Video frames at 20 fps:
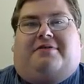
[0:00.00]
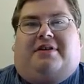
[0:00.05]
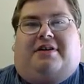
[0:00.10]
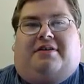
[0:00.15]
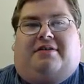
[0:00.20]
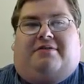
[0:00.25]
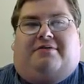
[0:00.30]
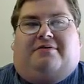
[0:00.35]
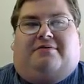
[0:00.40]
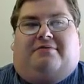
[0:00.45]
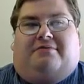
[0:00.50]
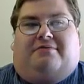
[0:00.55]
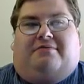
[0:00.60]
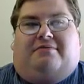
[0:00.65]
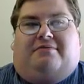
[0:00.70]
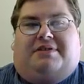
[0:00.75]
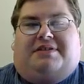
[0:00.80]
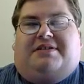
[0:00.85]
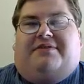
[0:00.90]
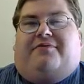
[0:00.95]

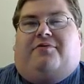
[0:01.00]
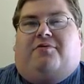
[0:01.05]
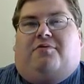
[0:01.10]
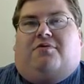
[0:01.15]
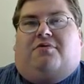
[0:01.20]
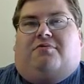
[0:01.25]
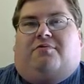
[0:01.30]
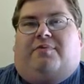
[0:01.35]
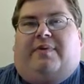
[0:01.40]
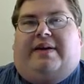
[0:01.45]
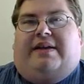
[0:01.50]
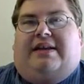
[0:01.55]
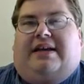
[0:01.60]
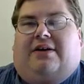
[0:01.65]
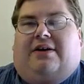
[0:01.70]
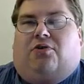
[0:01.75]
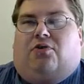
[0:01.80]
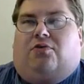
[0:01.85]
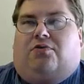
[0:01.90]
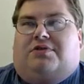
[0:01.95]
the Civil War really
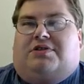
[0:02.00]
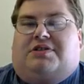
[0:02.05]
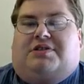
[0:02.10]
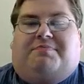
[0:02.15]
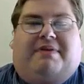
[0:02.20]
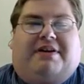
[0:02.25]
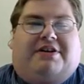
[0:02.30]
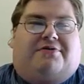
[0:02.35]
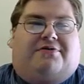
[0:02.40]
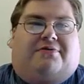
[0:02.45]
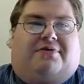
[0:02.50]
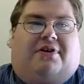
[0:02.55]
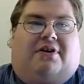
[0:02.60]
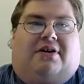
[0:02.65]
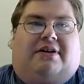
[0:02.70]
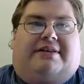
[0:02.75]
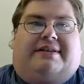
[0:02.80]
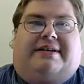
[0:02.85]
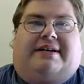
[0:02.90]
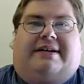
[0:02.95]
holds special
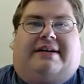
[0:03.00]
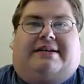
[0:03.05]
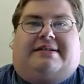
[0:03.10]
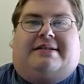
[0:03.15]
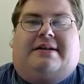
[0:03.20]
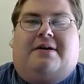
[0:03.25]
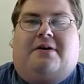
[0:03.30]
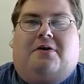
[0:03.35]
context